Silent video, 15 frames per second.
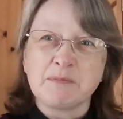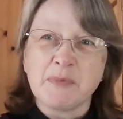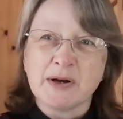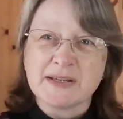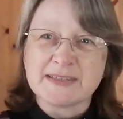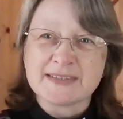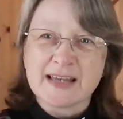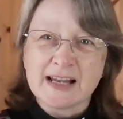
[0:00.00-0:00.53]

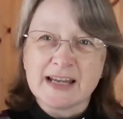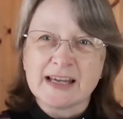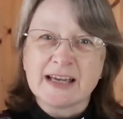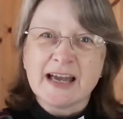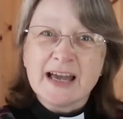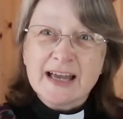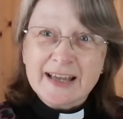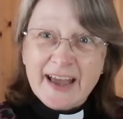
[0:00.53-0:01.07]
by
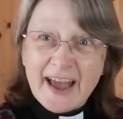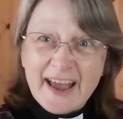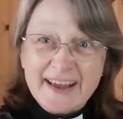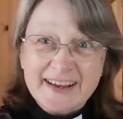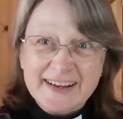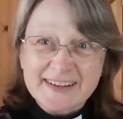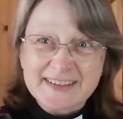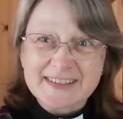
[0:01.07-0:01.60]
selling
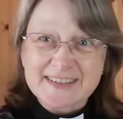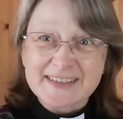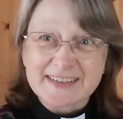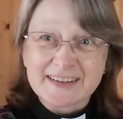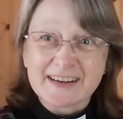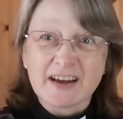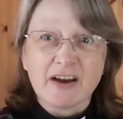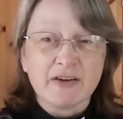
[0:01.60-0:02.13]

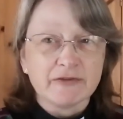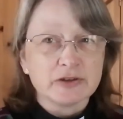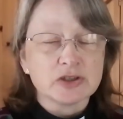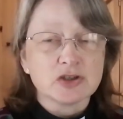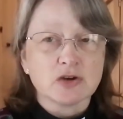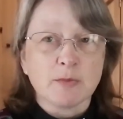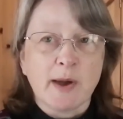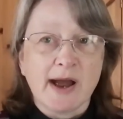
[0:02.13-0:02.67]
cakes for
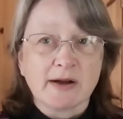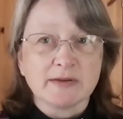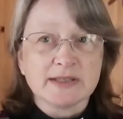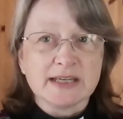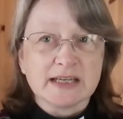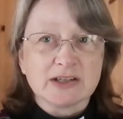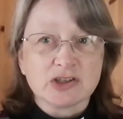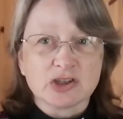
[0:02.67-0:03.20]

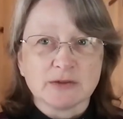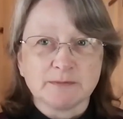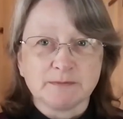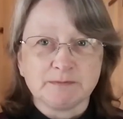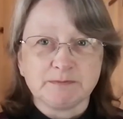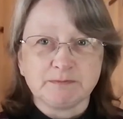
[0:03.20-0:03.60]
£2 each.